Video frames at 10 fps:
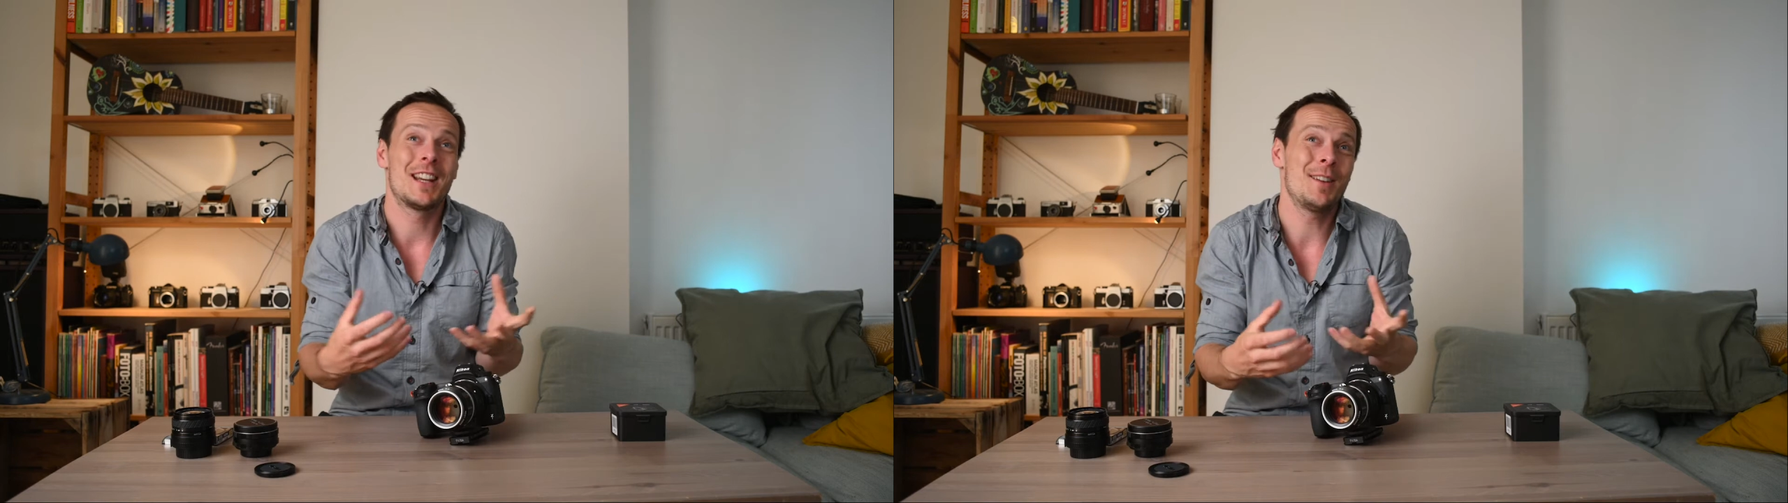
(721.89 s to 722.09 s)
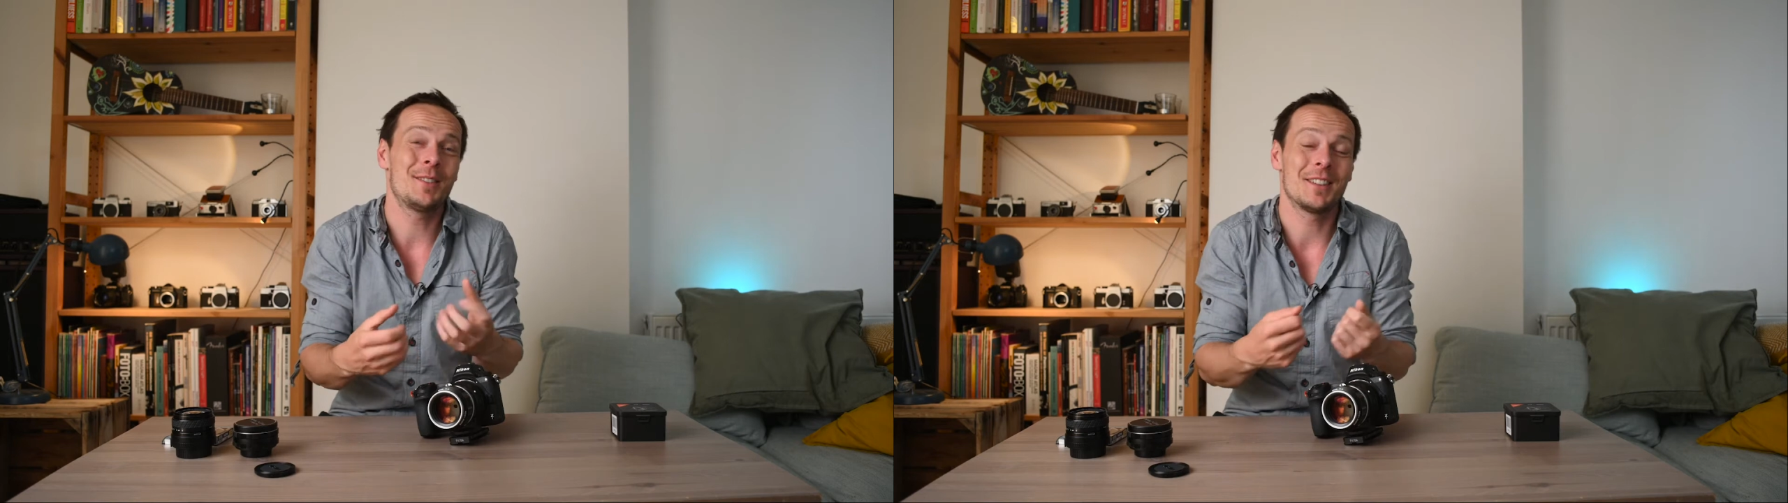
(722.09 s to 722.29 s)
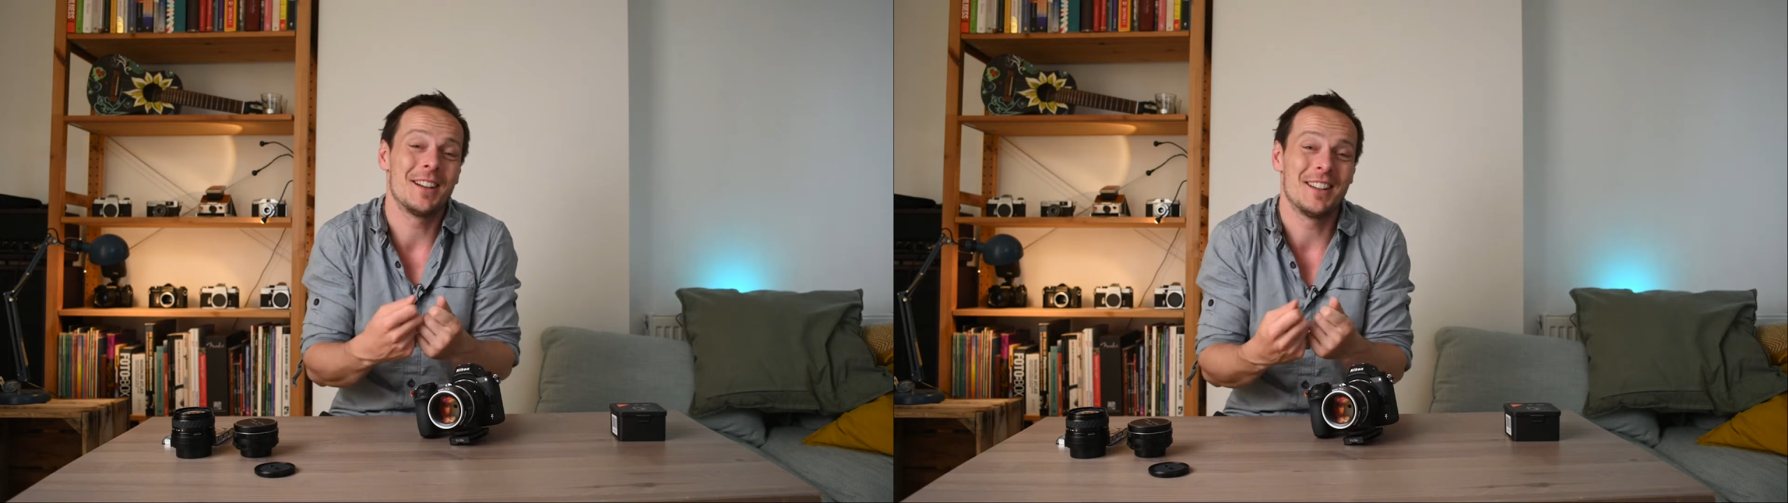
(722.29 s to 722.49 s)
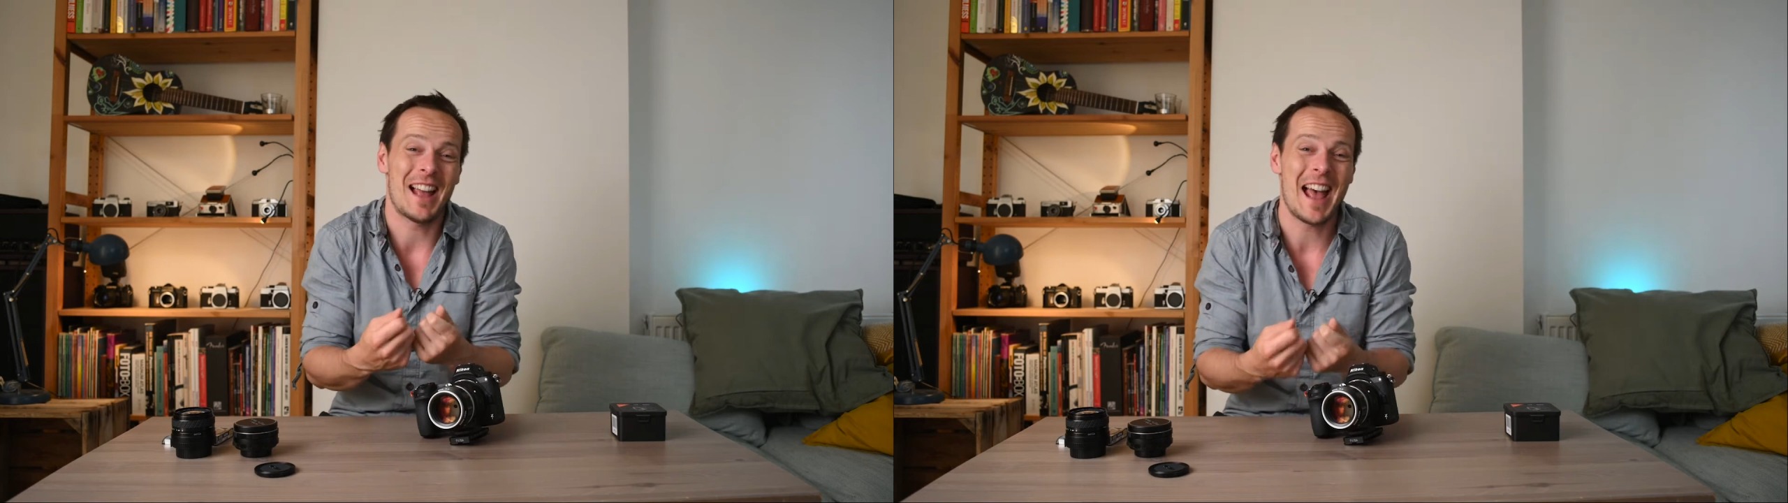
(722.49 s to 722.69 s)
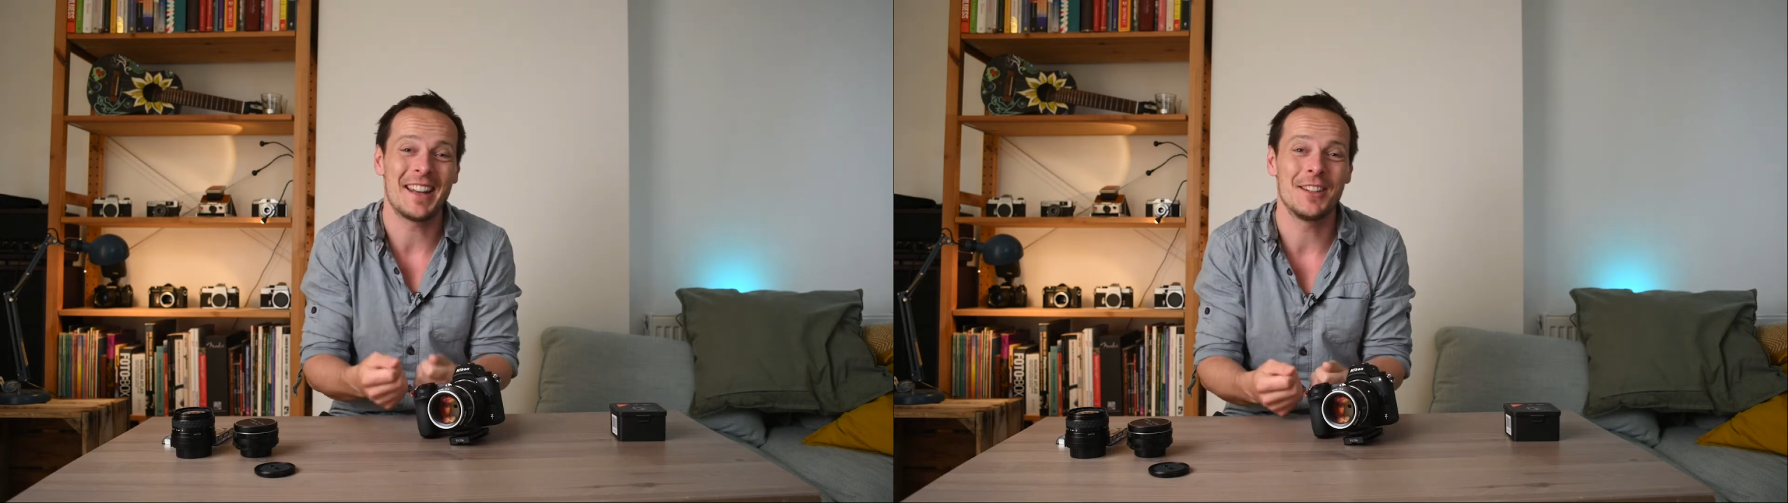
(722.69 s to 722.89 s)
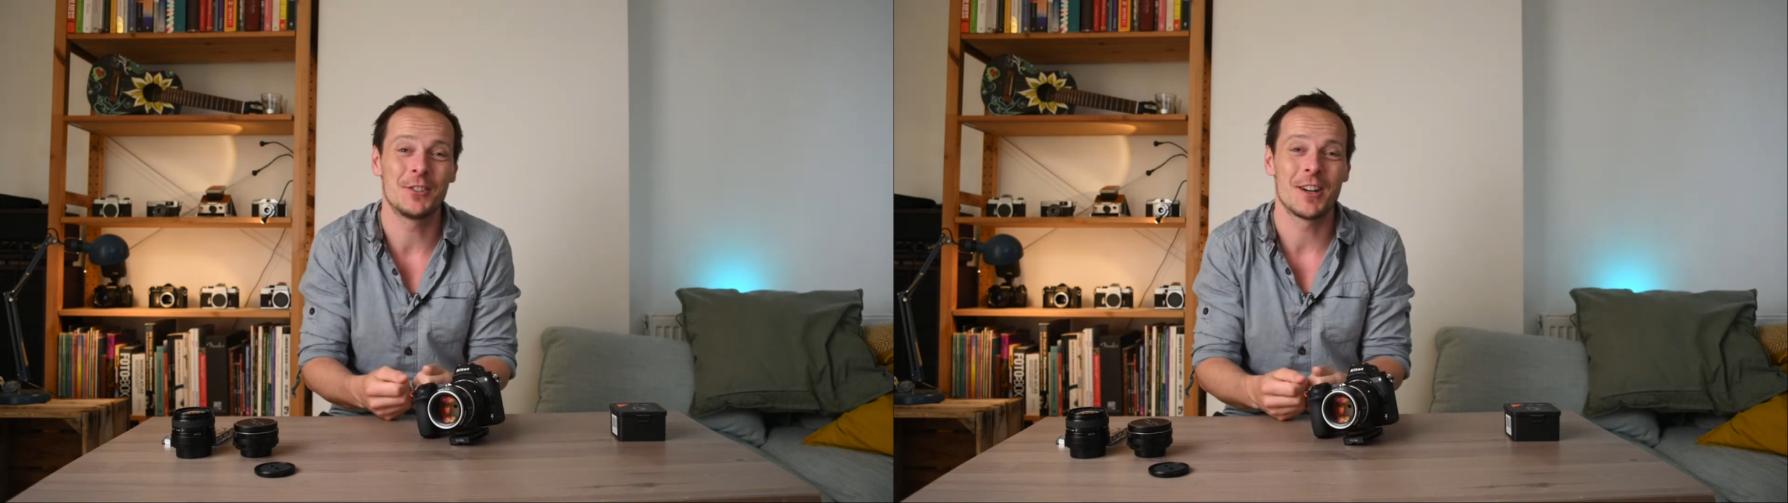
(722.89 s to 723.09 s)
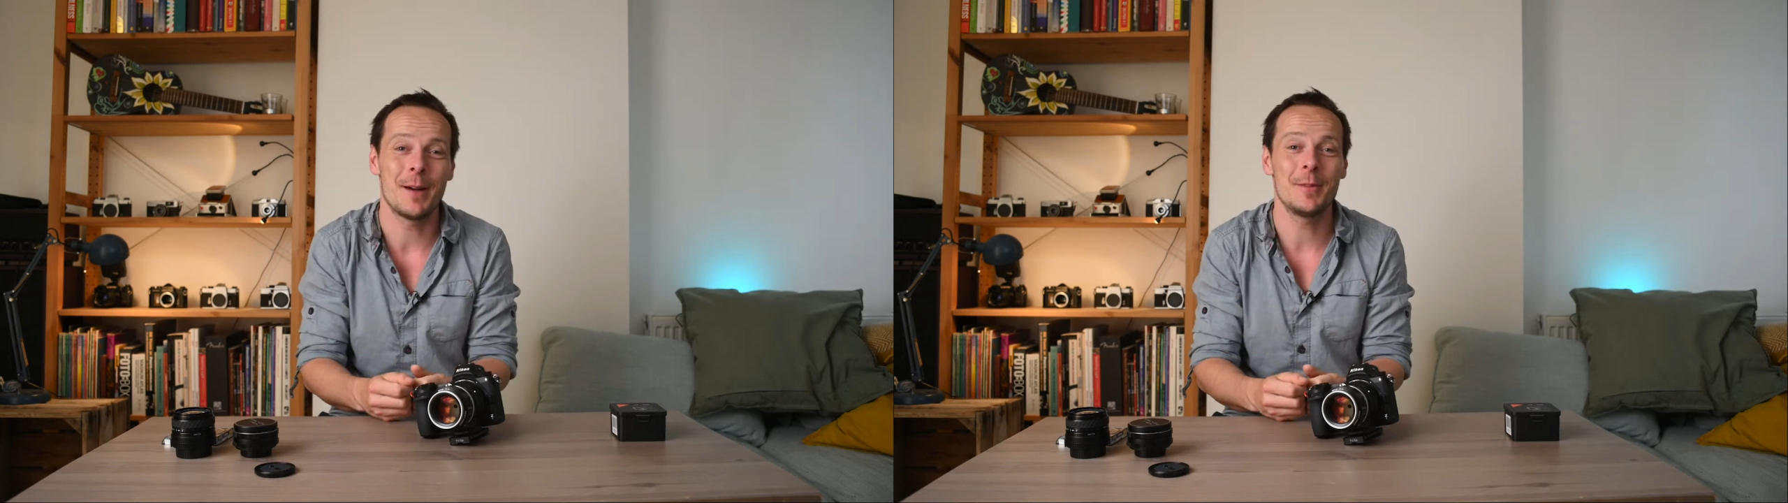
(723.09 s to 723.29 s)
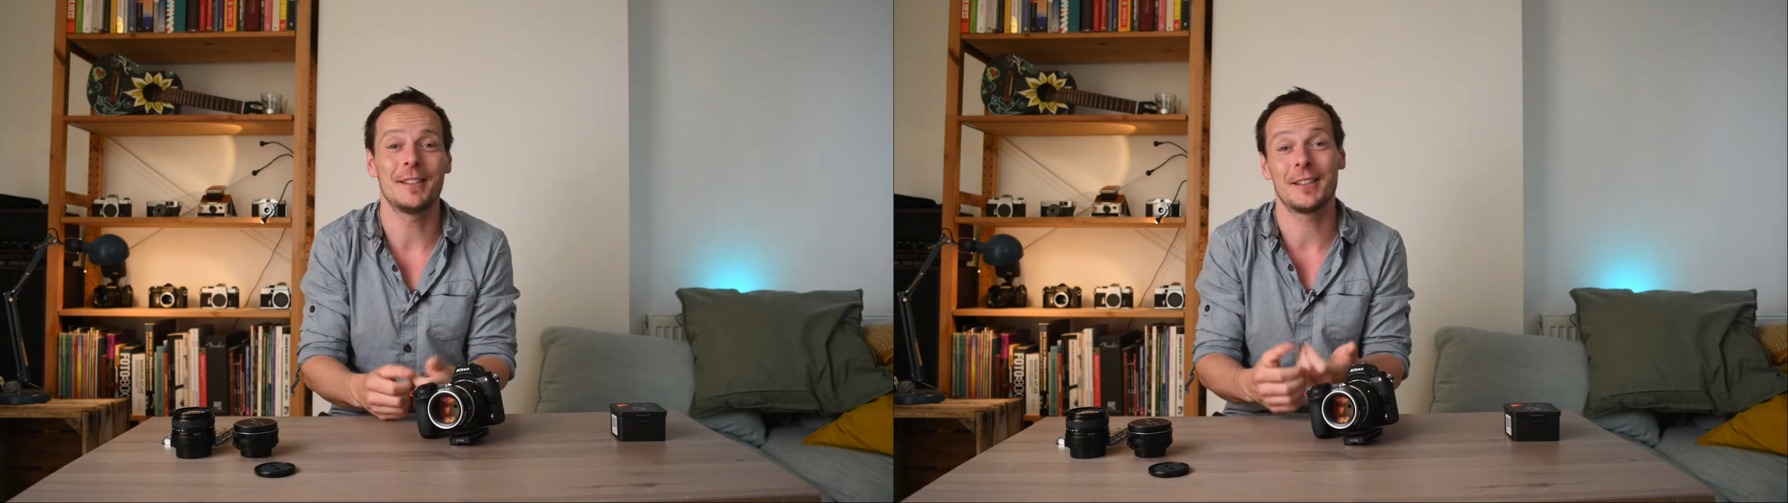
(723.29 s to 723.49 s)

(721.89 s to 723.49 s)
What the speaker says: gives added drama. It's